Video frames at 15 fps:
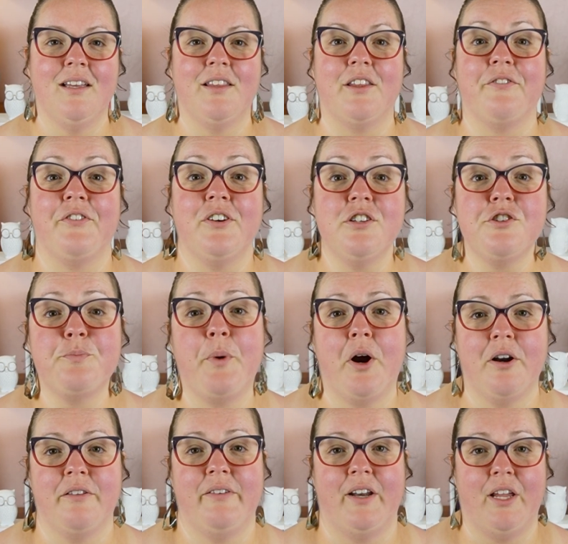The first
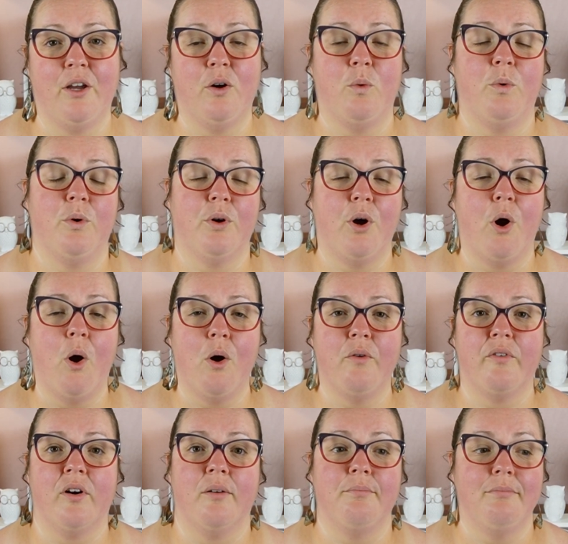part of the video will go
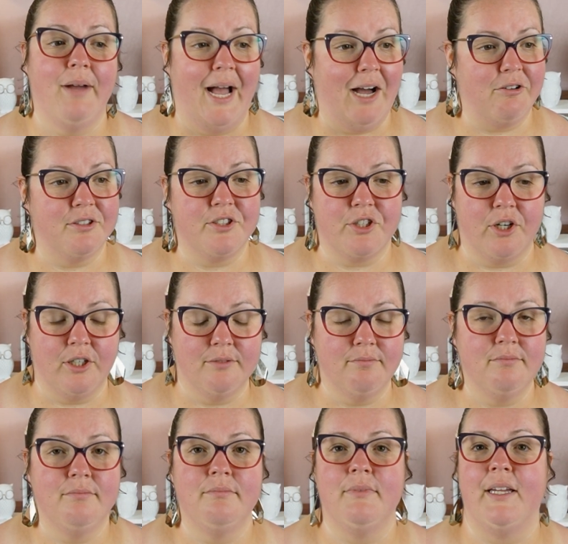over how to start
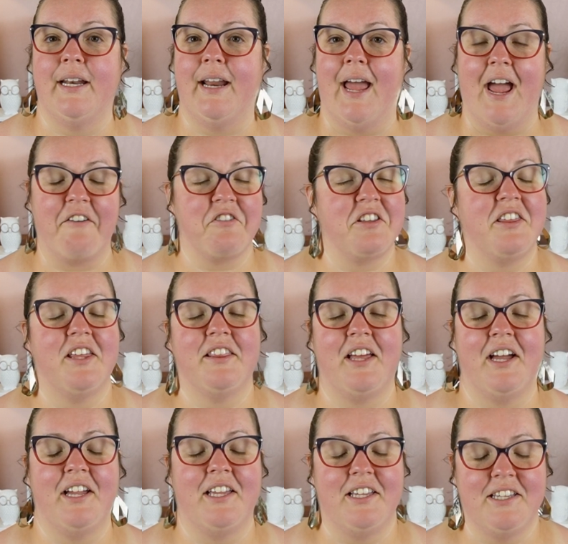and everything
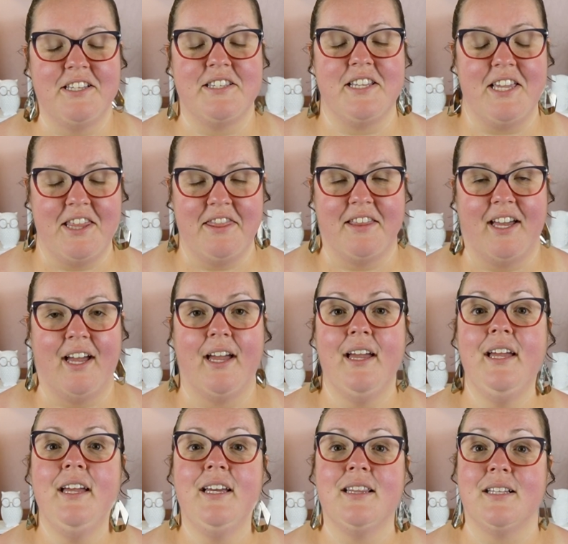that is in that.
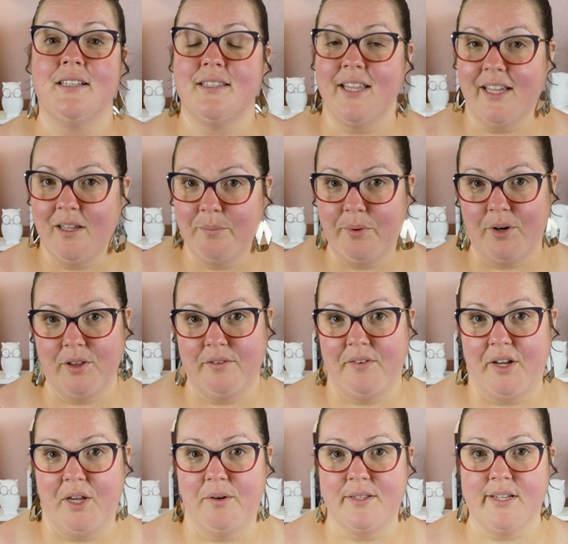The second part of the
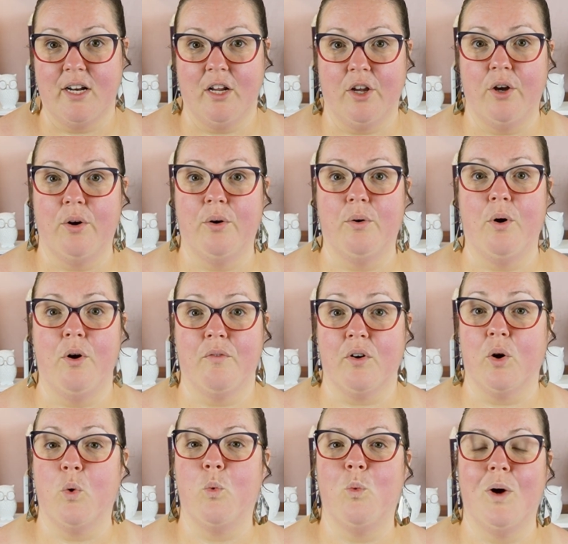video is gonna go
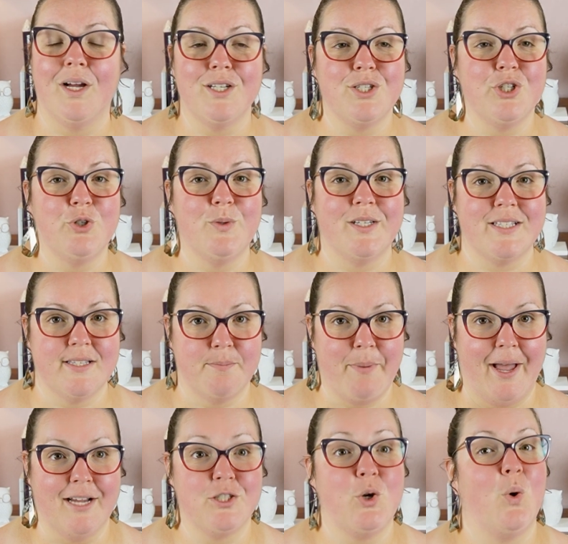over what to
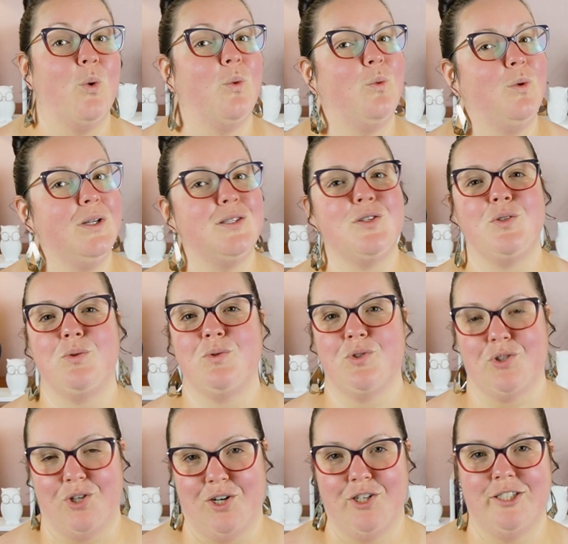expect once you
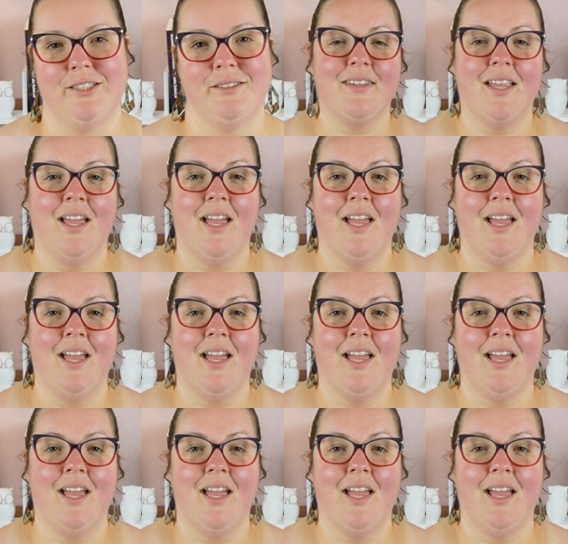start.